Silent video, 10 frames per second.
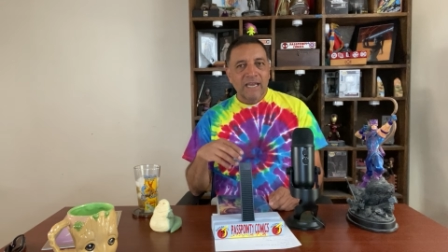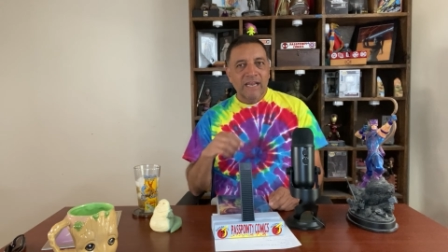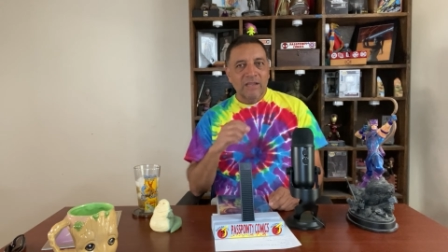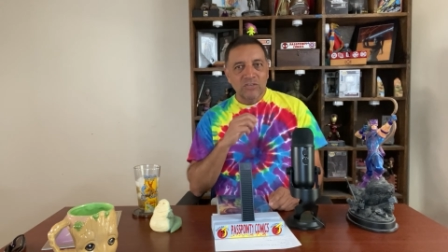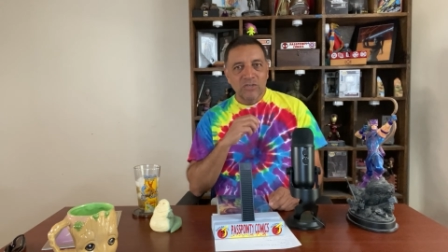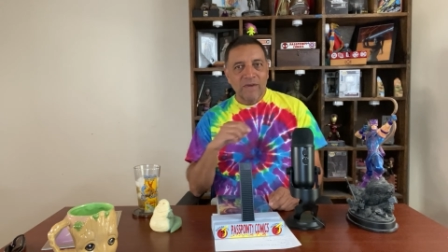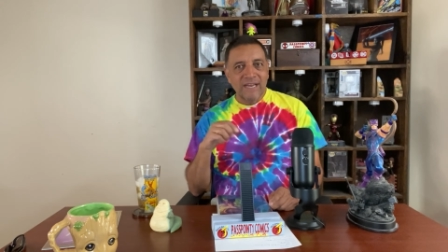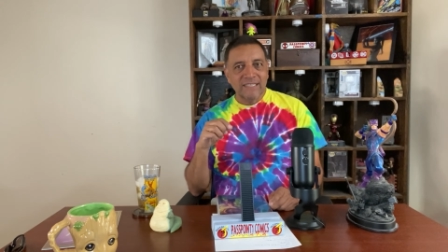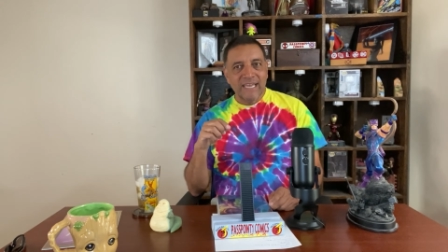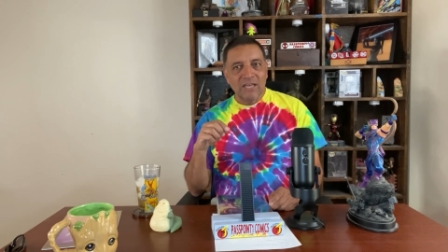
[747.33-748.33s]
And I usually
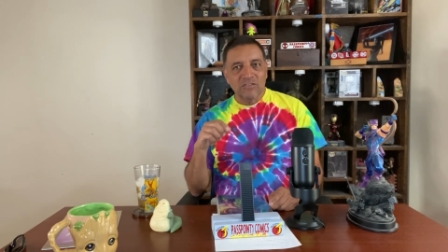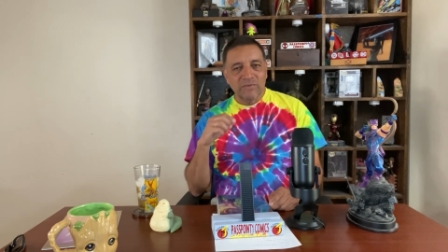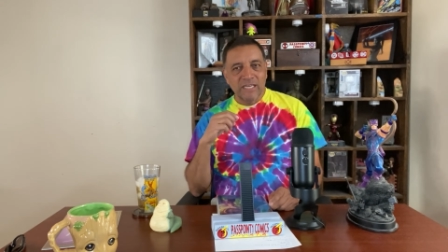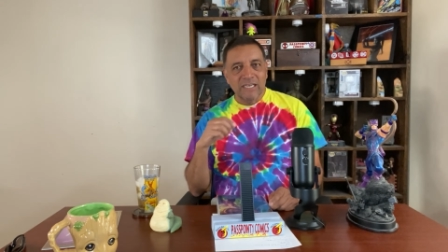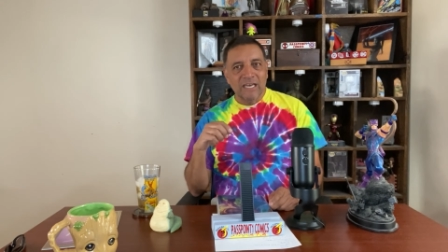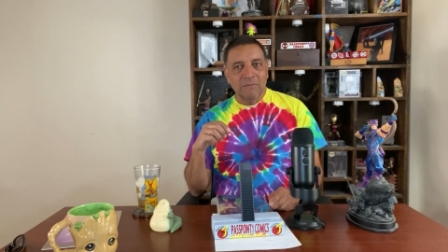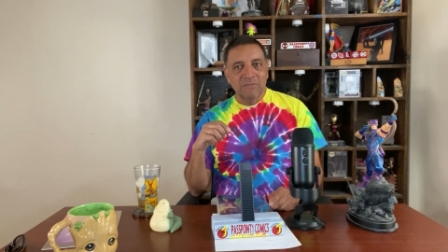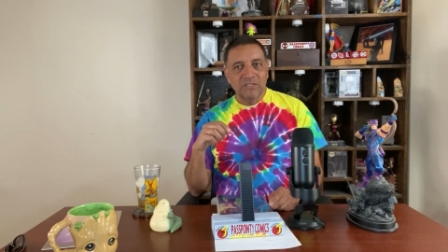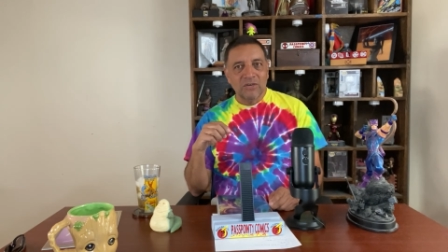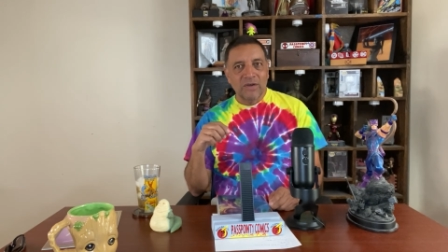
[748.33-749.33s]
write it down so when it
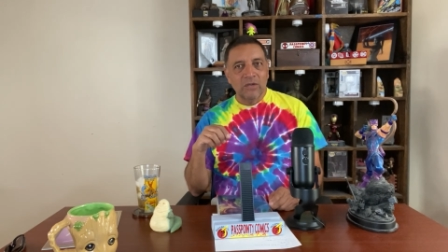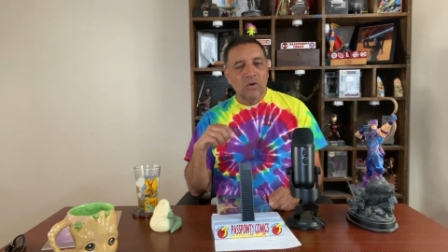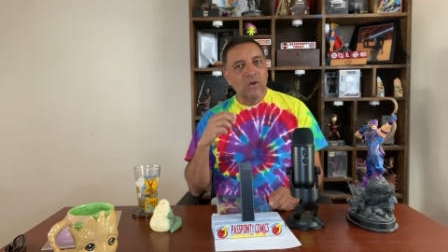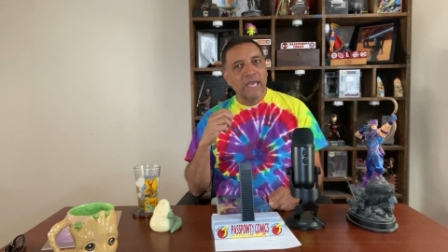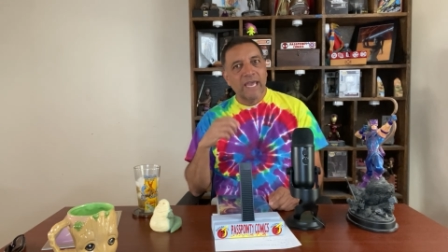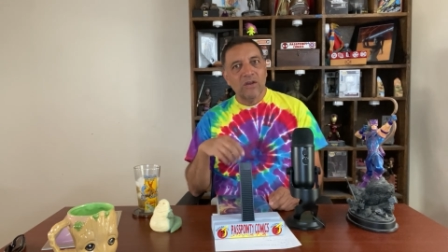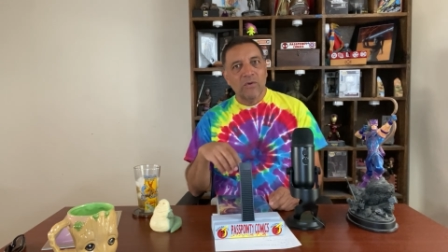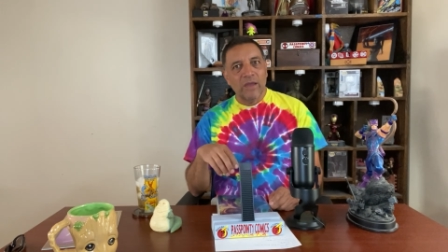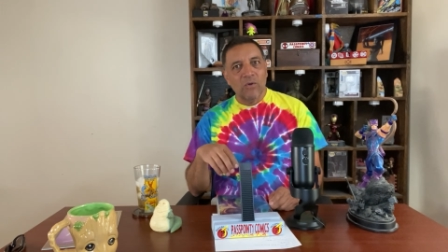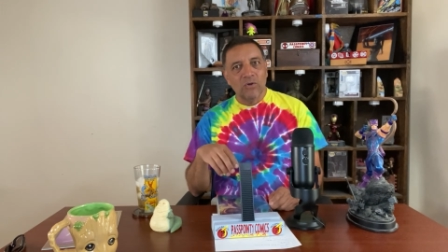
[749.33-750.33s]
comes, you know, I know, okay, I
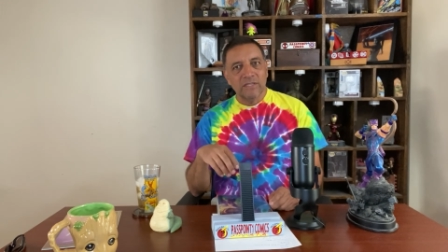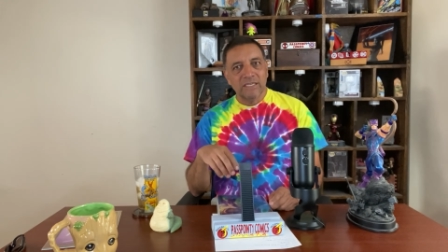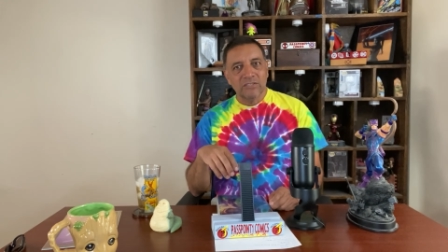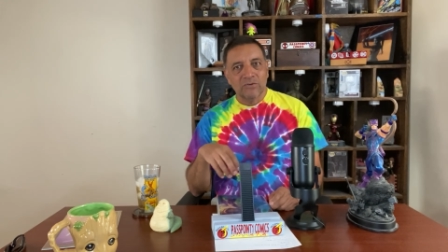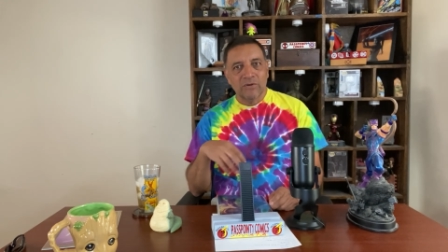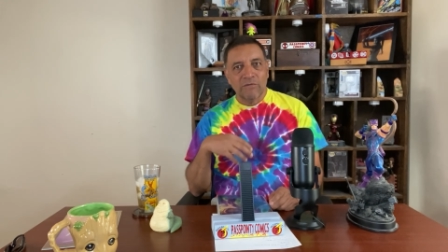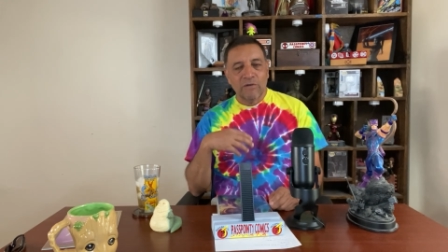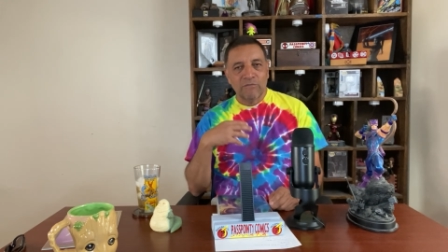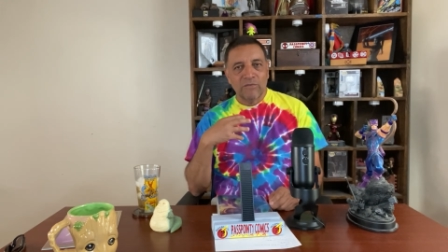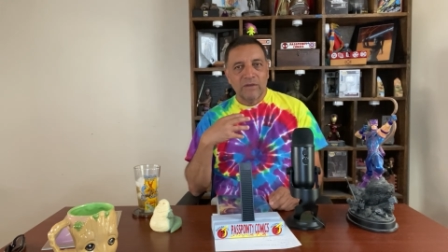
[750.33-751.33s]
know I ordered this or whatever.